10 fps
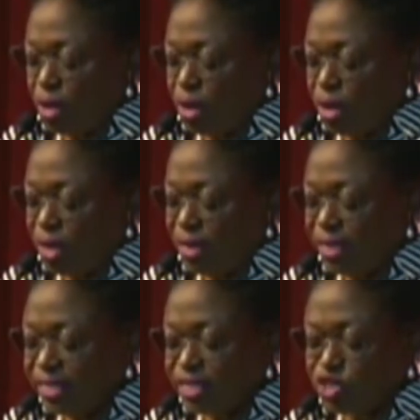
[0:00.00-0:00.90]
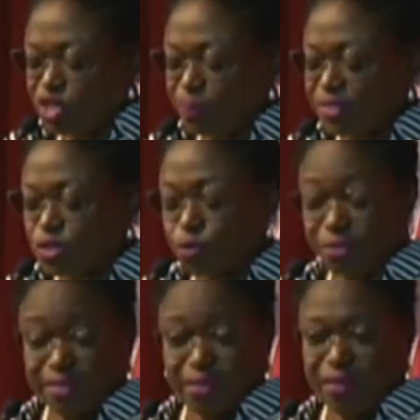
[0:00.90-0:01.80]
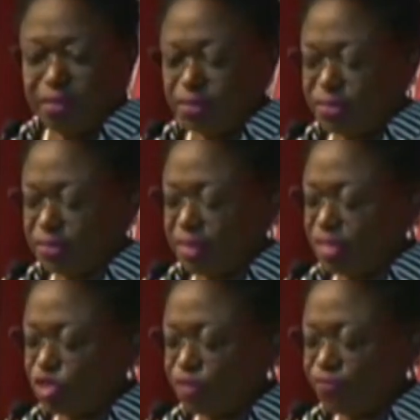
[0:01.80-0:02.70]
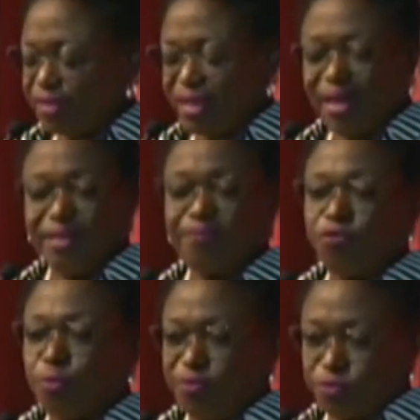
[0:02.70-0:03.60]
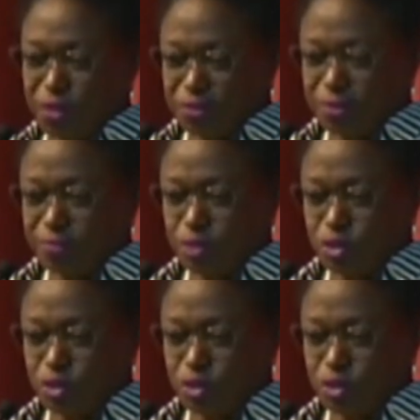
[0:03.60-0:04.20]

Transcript: leadership is critical to achieving any form of transformation